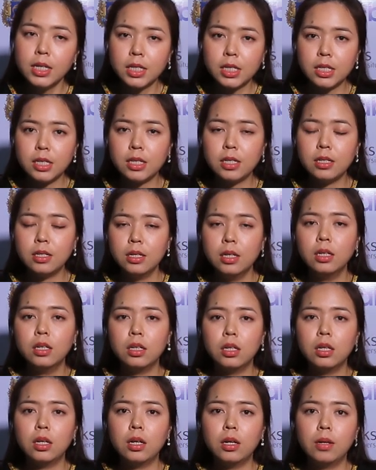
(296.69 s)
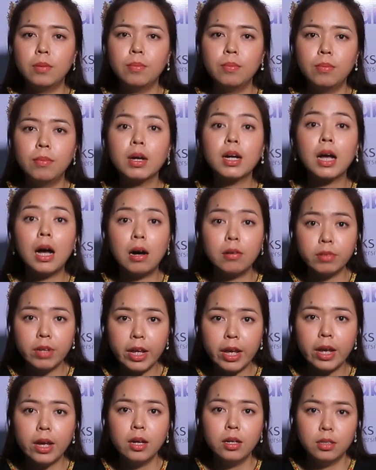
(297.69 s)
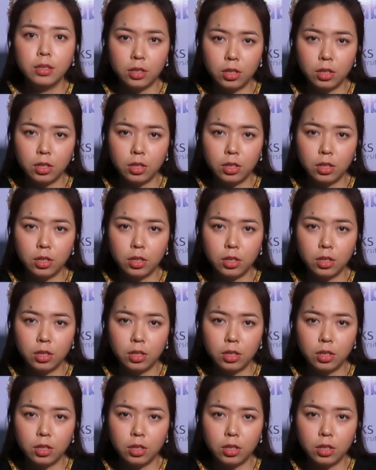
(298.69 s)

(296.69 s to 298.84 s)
the uh Macaune,